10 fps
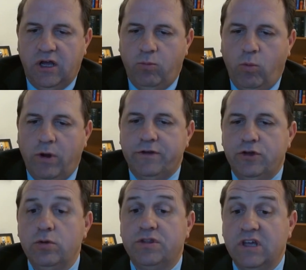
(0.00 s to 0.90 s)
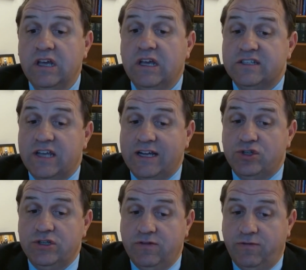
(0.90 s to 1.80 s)
Whether you think it's
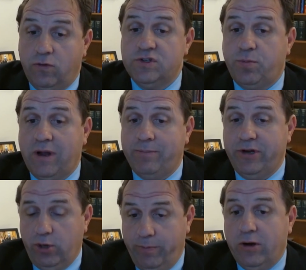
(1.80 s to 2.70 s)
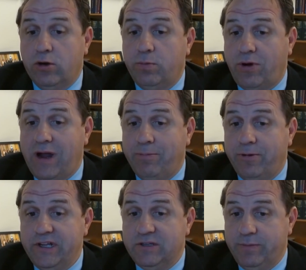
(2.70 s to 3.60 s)
actually divorce property or marital
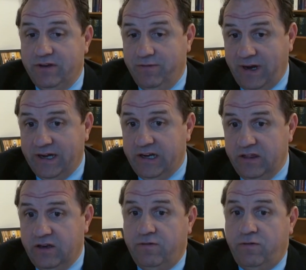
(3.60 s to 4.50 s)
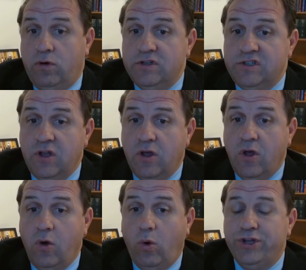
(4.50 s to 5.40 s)
property to be divided in the divorce,
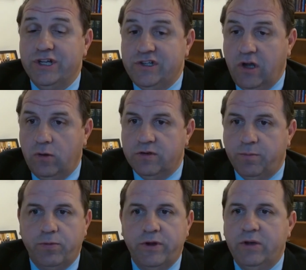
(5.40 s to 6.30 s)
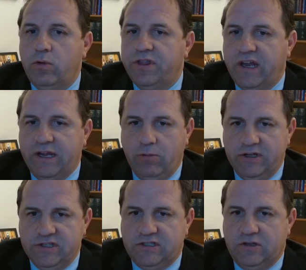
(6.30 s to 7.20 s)
or you don't, bring it with
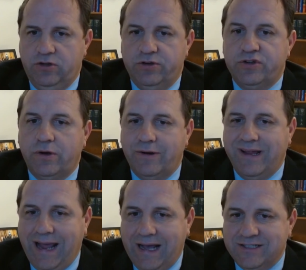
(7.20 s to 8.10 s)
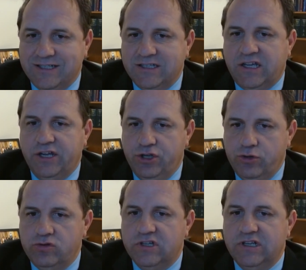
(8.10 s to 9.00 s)
anyways, so your attorney has it and can
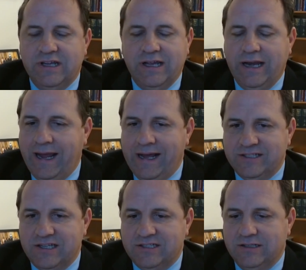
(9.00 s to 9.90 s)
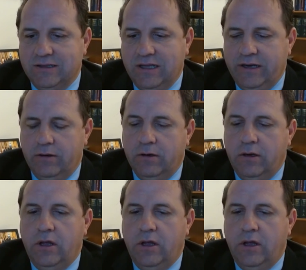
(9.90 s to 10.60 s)
use it and can access it later.